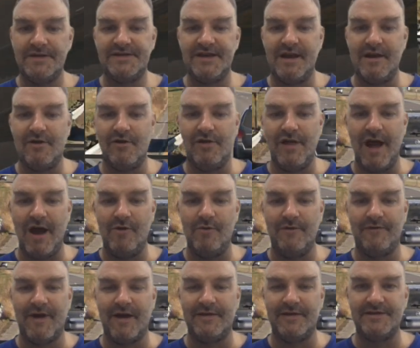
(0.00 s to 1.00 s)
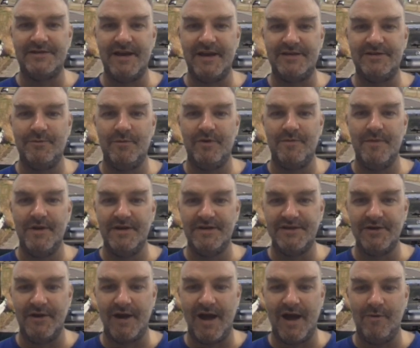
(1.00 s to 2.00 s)
In St. Cloud, we've got this exit with
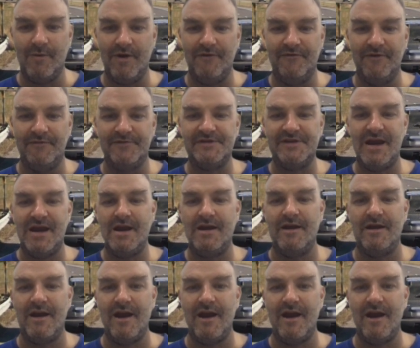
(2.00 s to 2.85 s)
Minnesota Highway 15,